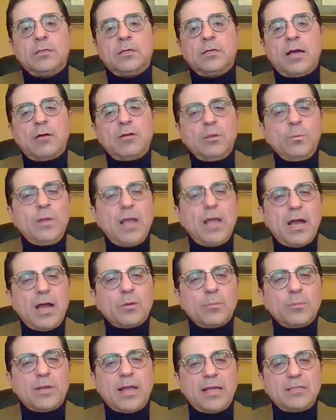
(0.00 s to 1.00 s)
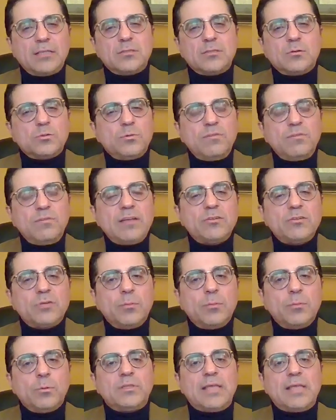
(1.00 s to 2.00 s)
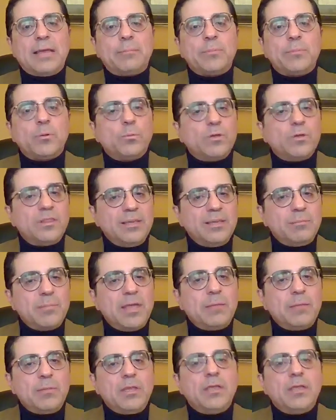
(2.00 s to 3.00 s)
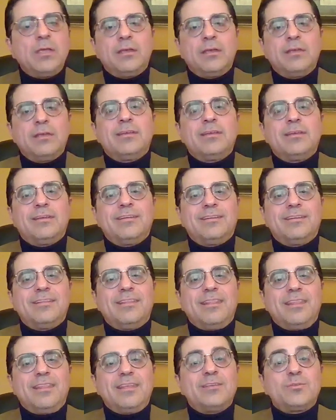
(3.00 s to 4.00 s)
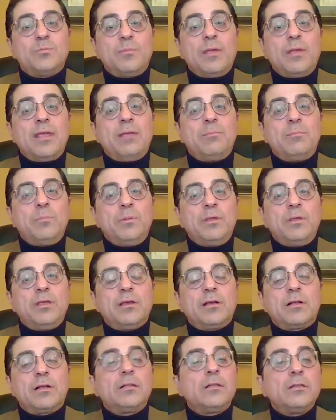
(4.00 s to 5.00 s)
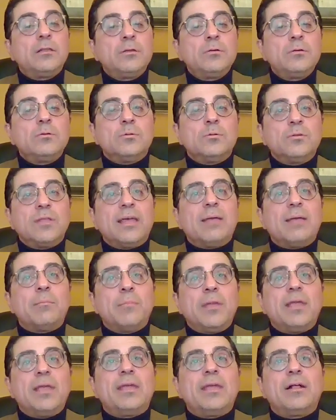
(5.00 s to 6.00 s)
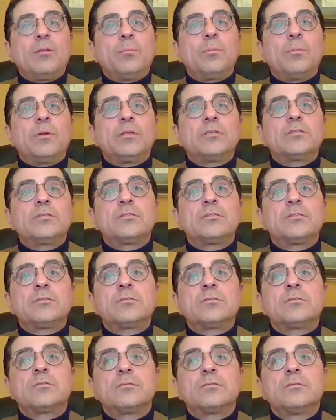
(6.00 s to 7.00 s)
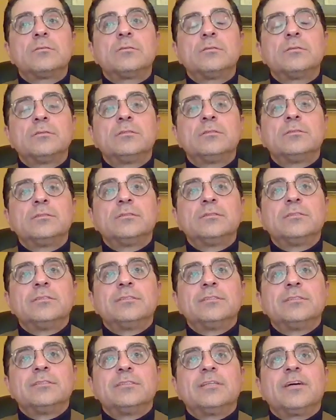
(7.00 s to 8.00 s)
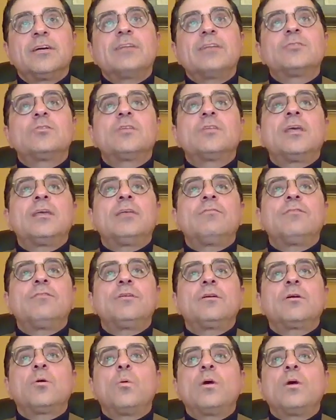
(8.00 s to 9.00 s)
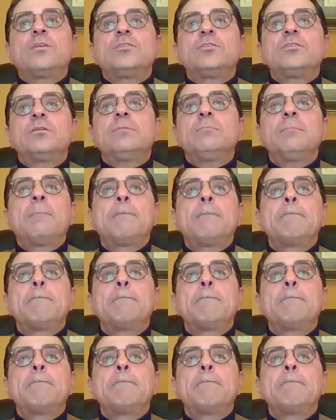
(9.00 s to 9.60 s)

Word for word: How can we harmonize those? We've had trouble with that, but we think maybe this may be a clue that may help us. All right, so thank you for your question.